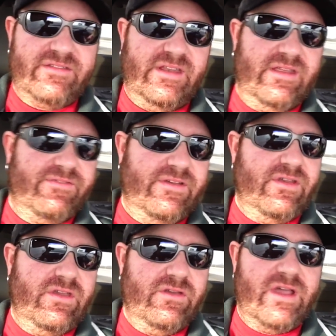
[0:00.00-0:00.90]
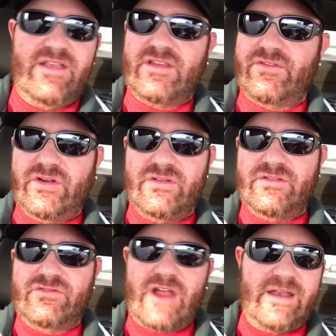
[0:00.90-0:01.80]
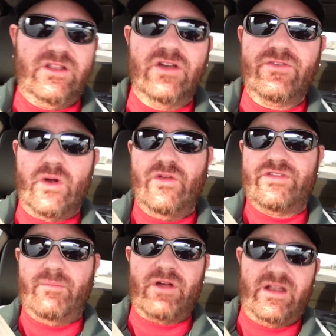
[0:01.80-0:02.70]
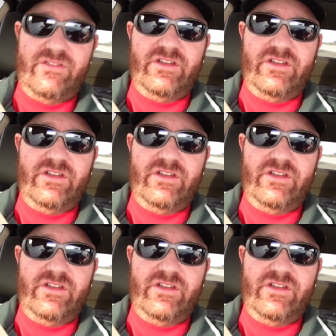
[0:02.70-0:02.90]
And if you guys ever tried to look for wholesale products,